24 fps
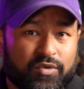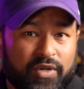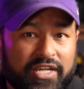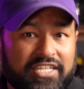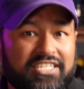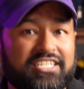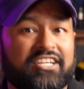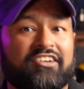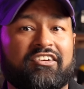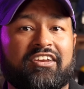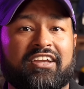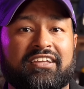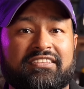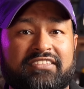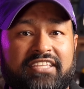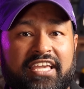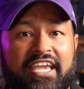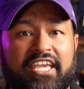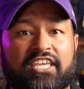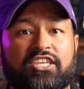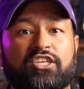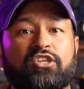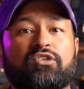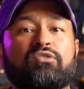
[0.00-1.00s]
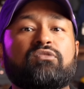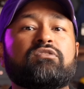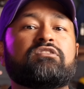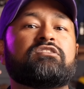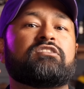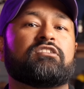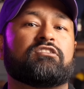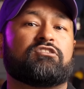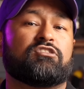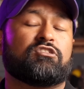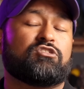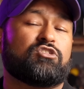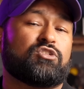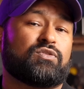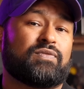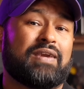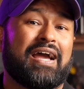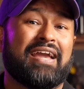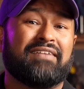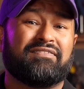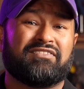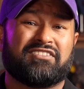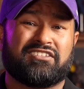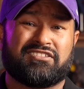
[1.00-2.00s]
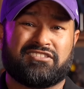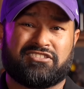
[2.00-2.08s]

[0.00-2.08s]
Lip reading: criteria they used to derive the